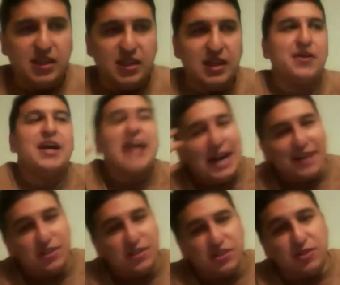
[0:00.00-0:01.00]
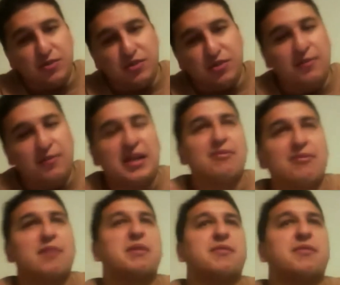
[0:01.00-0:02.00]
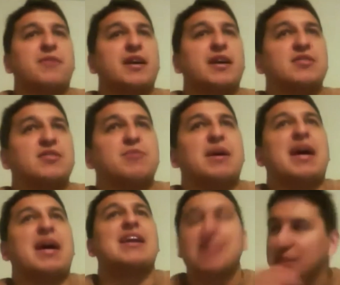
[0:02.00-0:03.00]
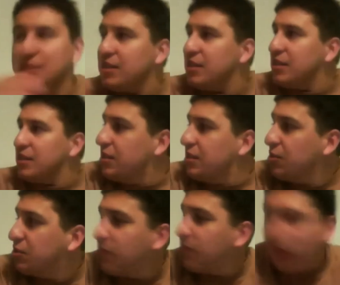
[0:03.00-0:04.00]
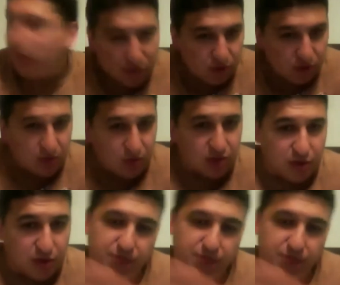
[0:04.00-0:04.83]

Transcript: if I had to choose. I mean, I'm not a big fan of this, but I like new stuff. I'll choose those two.